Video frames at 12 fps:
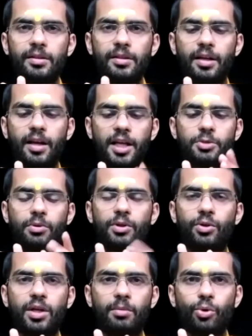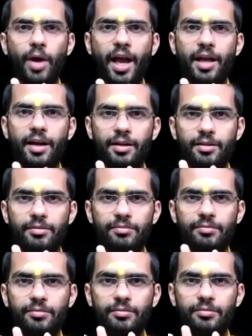Last one, you come to air.
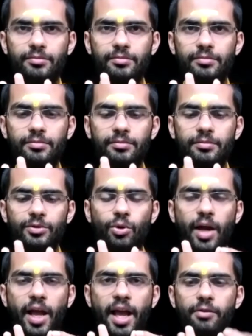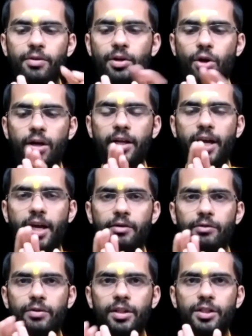So air will not
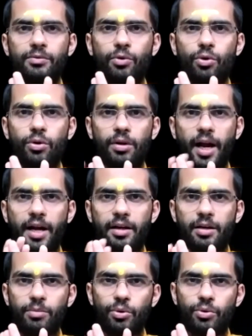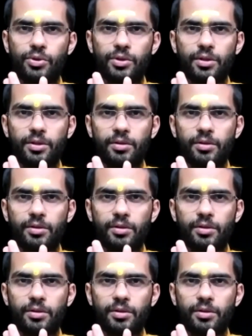have these four attributes.